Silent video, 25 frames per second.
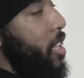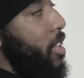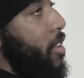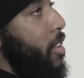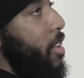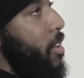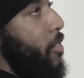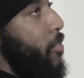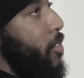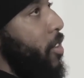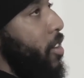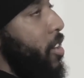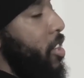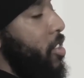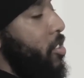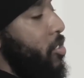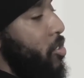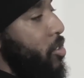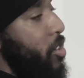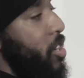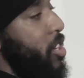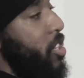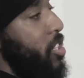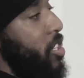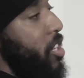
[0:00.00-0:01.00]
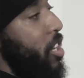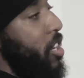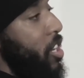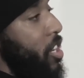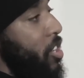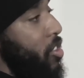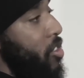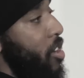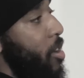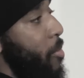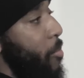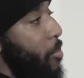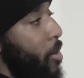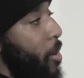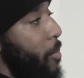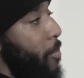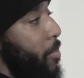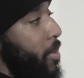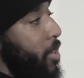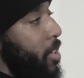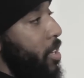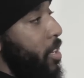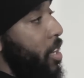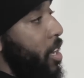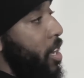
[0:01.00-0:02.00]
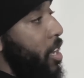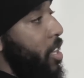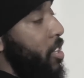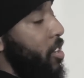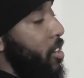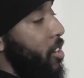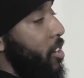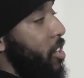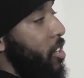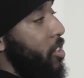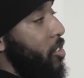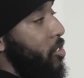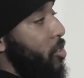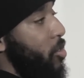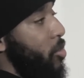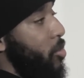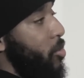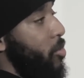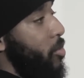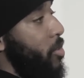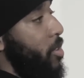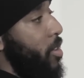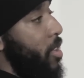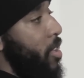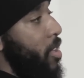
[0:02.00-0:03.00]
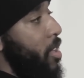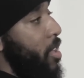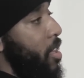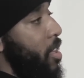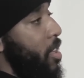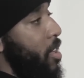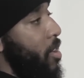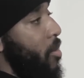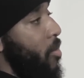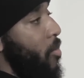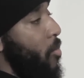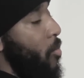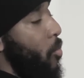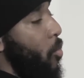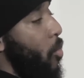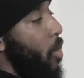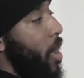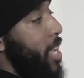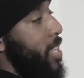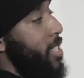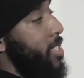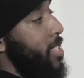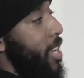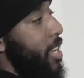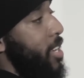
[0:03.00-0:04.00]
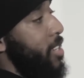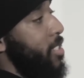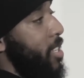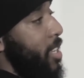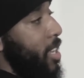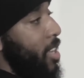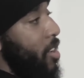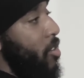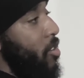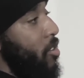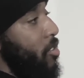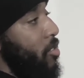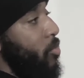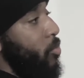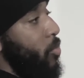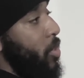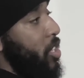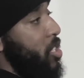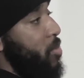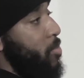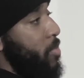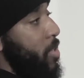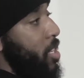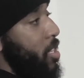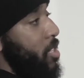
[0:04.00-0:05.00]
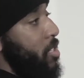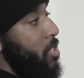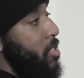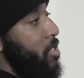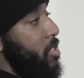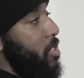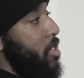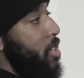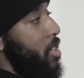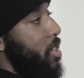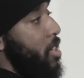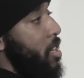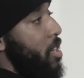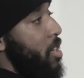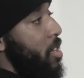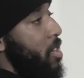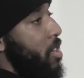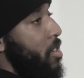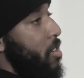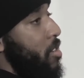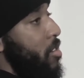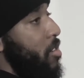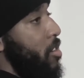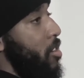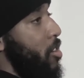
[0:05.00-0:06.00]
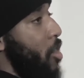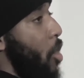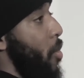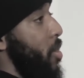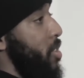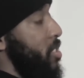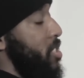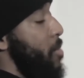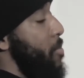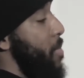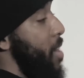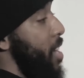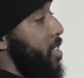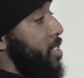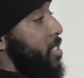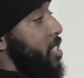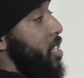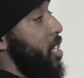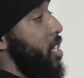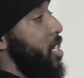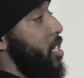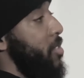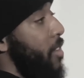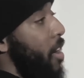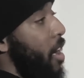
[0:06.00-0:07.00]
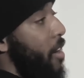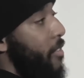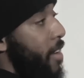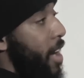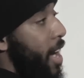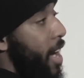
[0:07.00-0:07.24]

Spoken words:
if you're gonna do this, you're gonna do it properly, and you're gonna do what it takes to get on, which means going to make teas for other